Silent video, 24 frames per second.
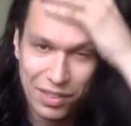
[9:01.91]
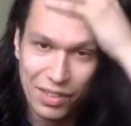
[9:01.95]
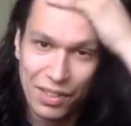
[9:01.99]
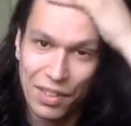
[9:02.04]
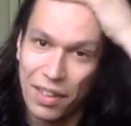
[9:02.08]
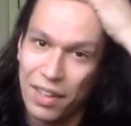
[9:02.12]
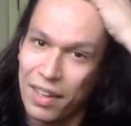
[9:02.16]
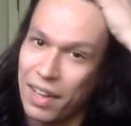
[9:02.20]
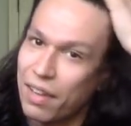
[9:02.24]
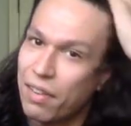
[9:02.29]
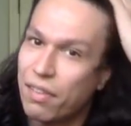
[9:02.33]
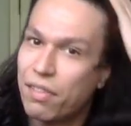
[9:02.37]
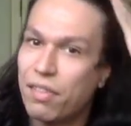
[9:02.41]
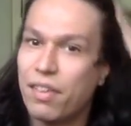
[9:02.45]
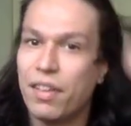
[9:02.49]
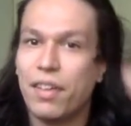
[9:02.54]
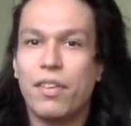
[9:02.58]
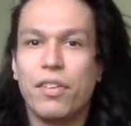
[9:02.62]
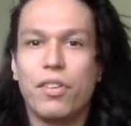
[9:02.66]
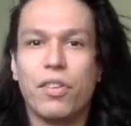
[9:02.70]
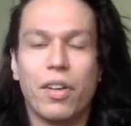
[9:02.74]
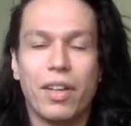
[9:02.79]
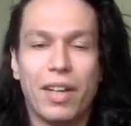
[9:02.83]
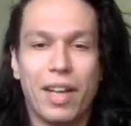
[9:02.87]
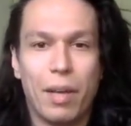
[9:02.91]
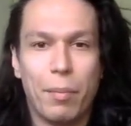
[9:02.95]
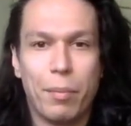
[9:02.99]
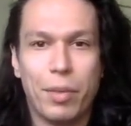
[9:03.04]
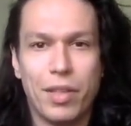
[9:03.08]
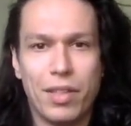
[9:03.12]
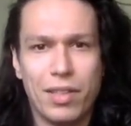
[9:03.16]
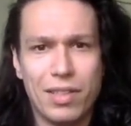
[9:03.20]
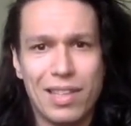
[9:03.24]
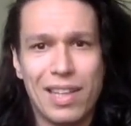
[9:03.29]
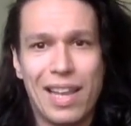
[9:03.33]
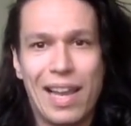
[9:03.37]
to again think of dynamic
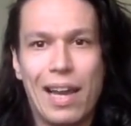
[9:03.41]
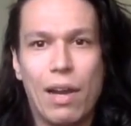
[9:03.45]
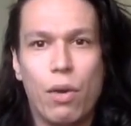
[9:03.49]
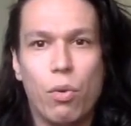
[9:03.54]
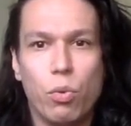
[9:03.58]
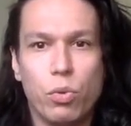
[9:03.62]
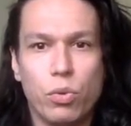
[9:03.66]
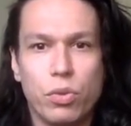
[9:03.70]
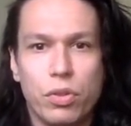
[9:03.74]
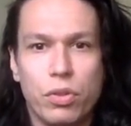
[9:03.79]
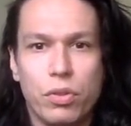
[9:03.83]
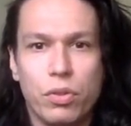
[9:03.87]
as loud